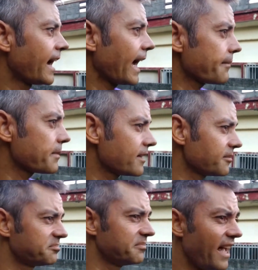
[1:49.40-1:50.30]

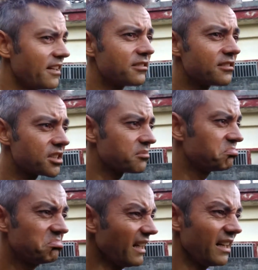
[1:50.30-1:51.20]
Hammer, nails,
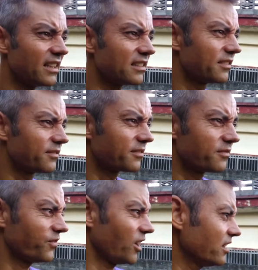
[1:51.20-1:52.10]
you know,
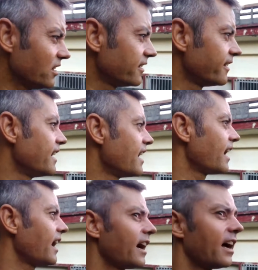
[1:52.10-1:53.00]
fun.
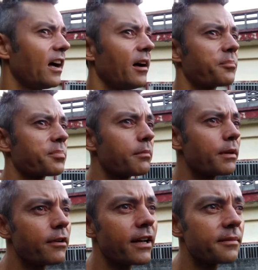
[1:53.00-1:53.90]

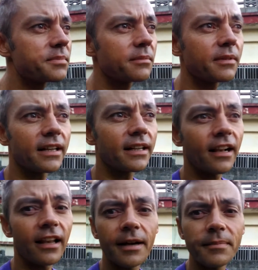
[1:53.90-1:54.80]
Probably rig up some kind of
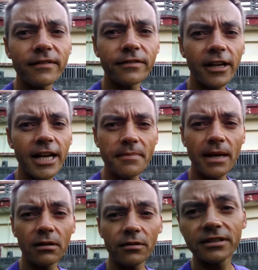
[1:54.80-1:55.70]
climbing frame,
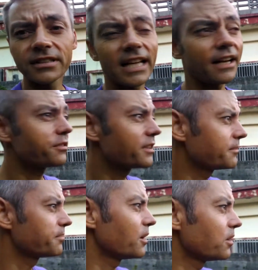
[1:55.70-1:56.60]
maybe with
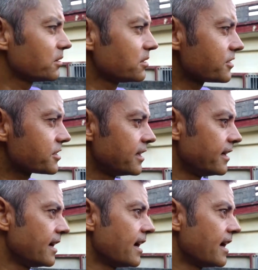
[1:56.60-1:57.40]
scaffolding poles.